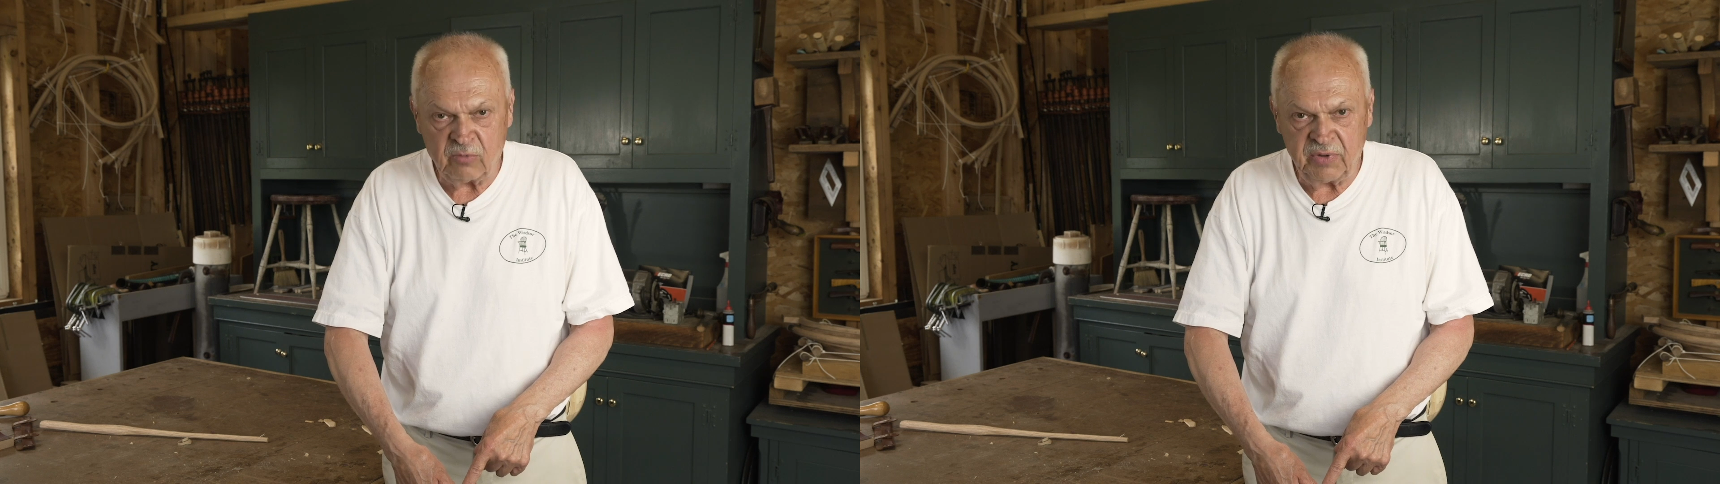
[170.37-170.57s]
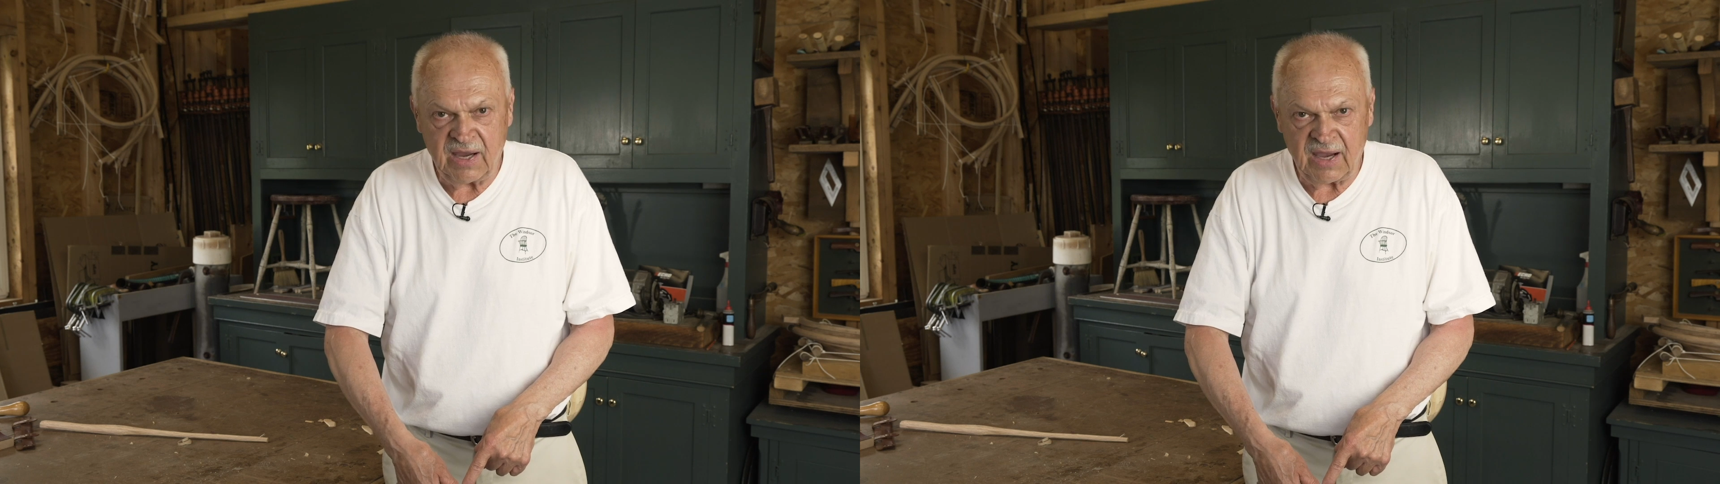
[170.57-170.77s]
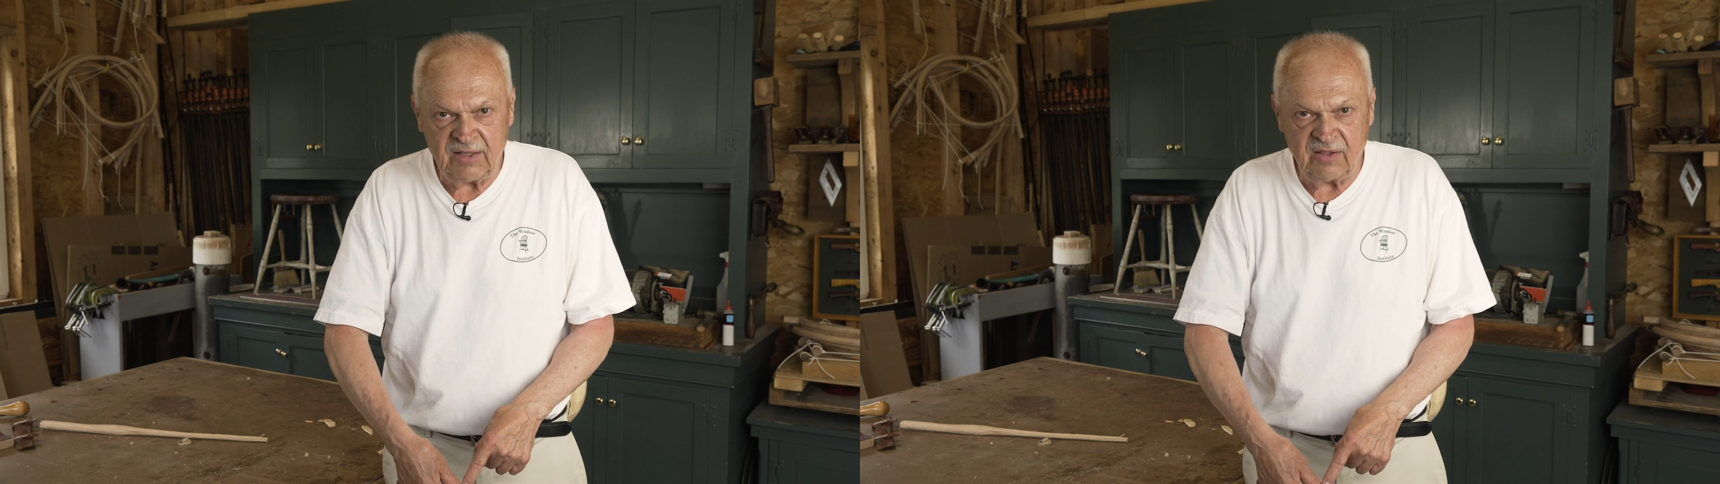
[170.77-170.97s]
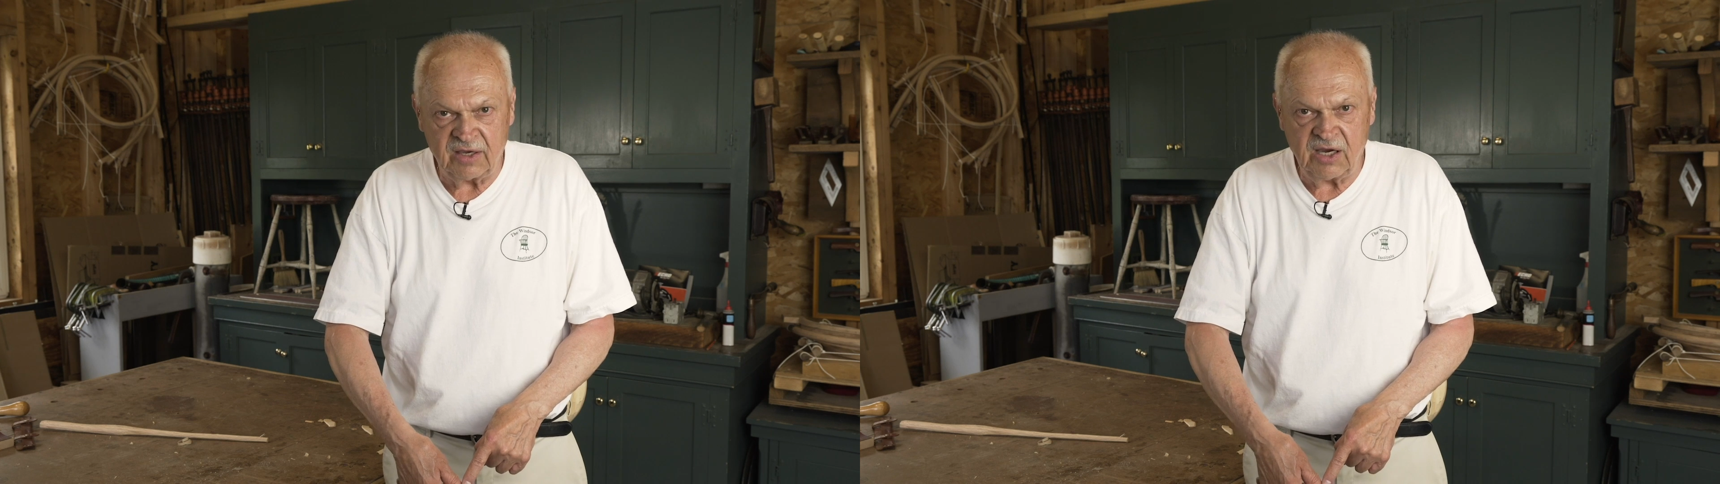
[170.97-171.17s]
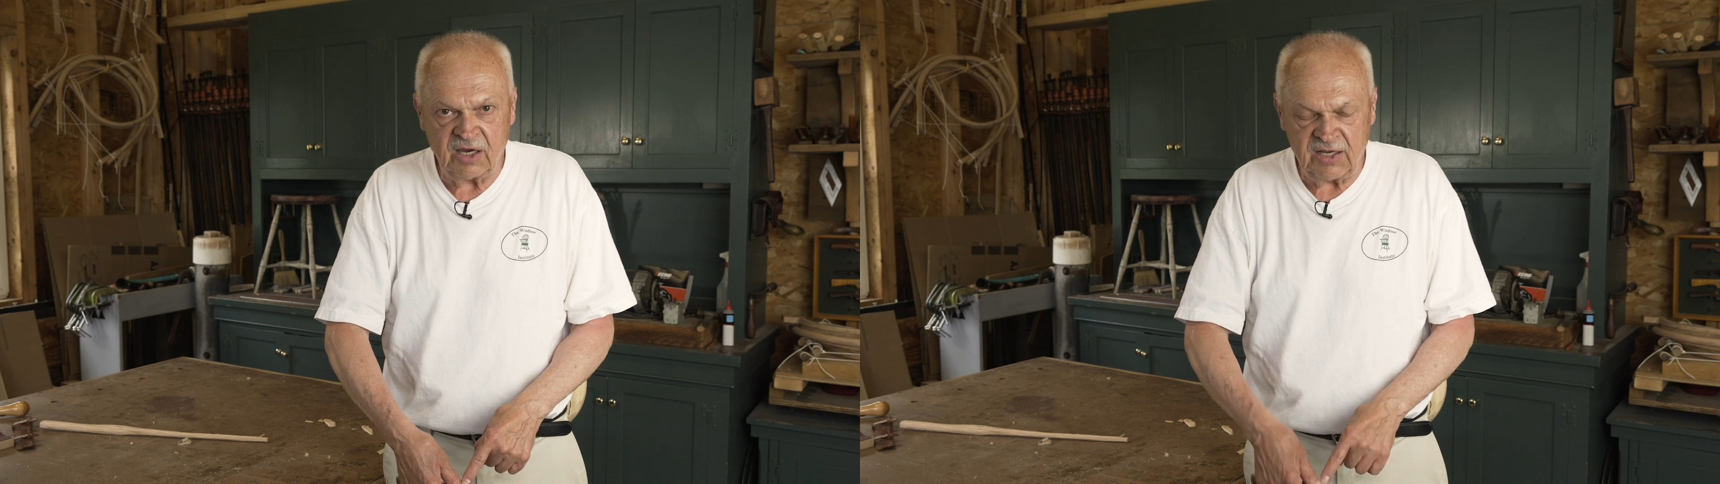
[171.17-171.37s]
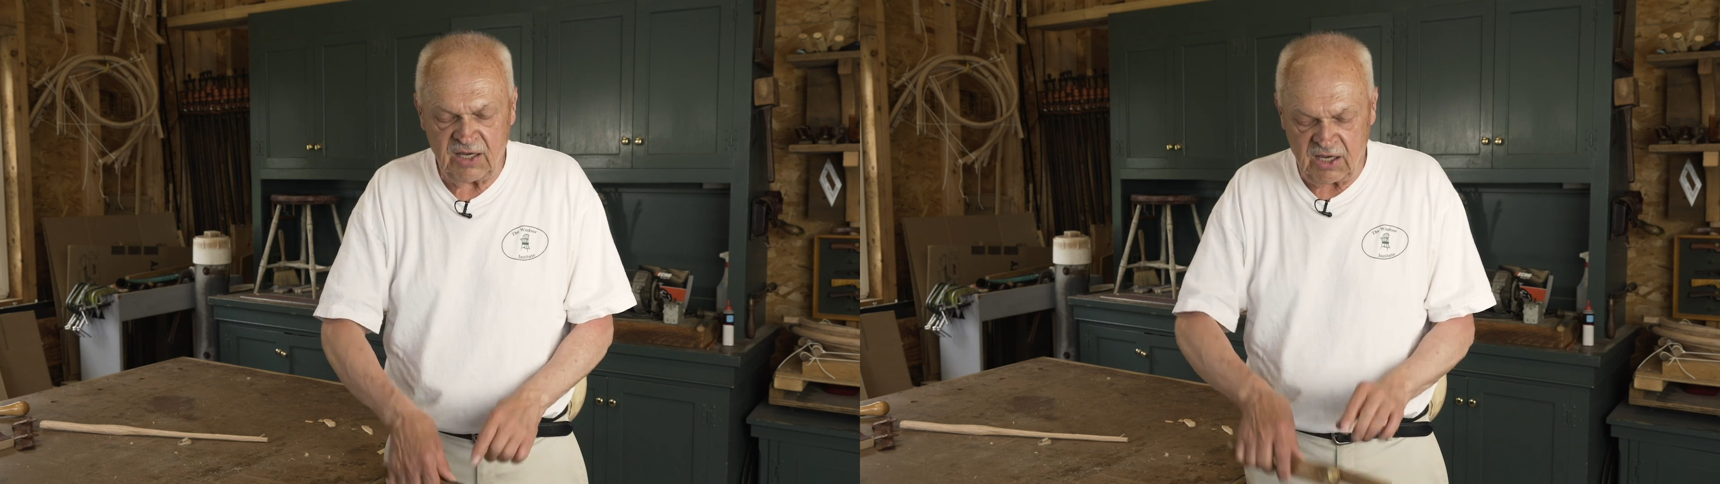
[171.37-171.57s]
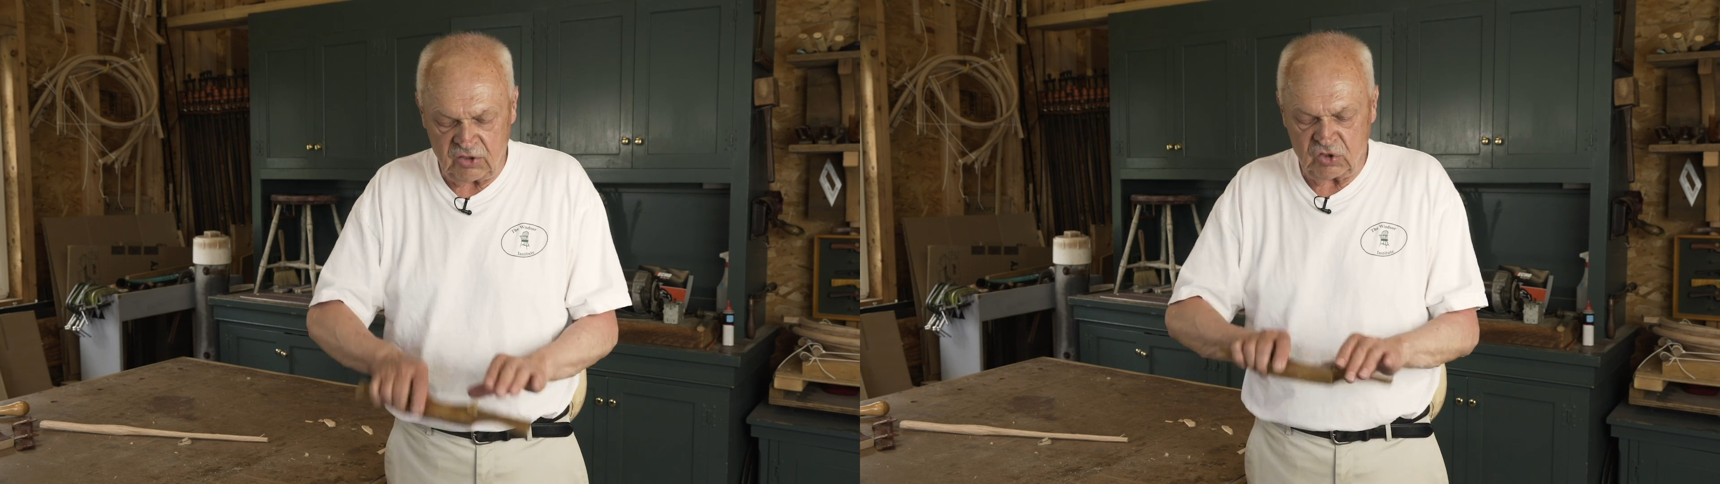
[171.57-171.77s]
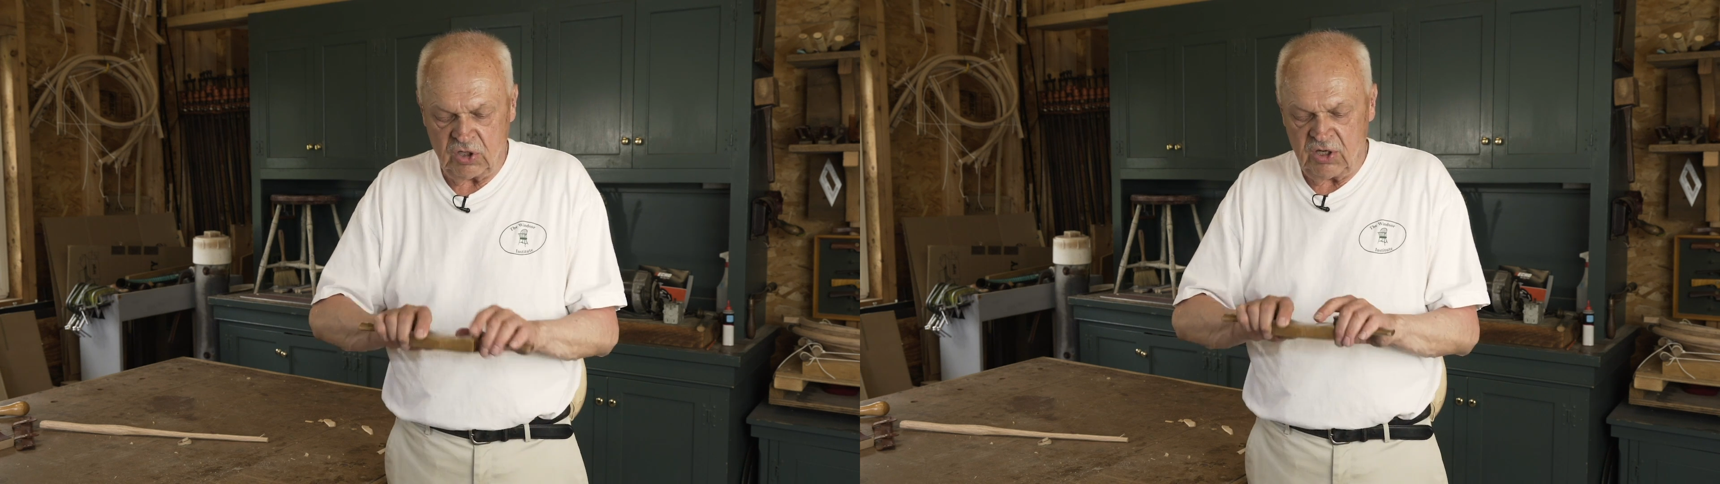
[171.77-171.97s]
behind the cutting
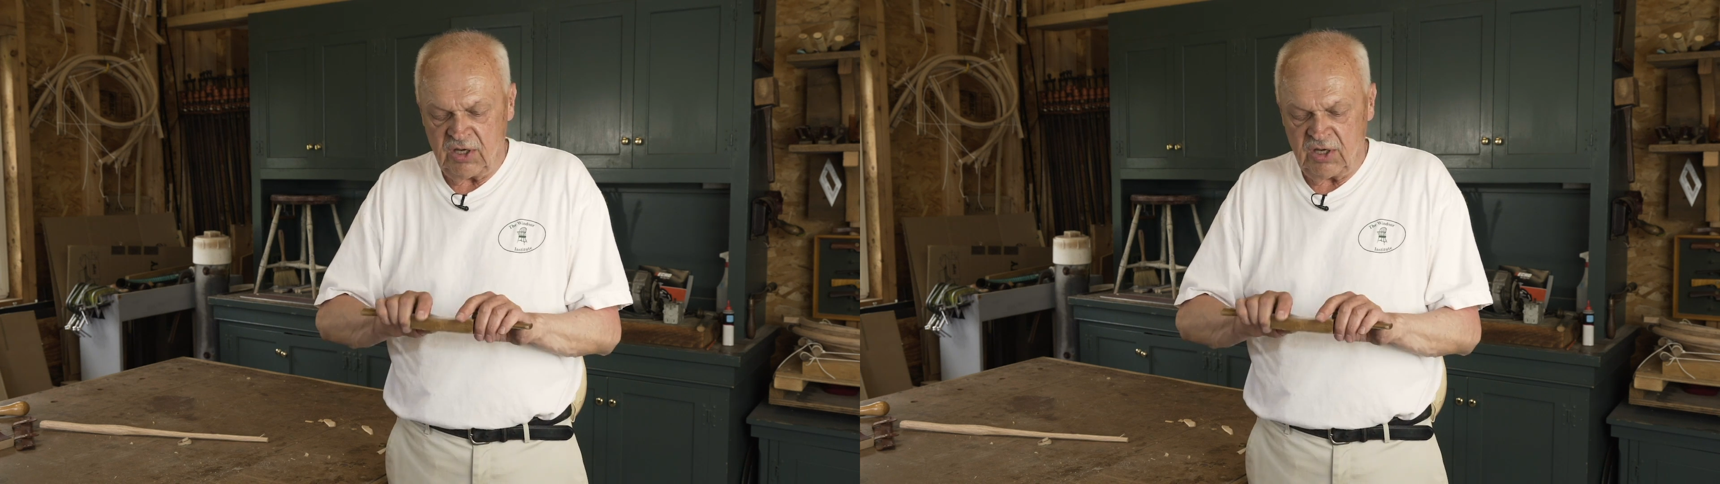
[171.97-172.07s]
edge.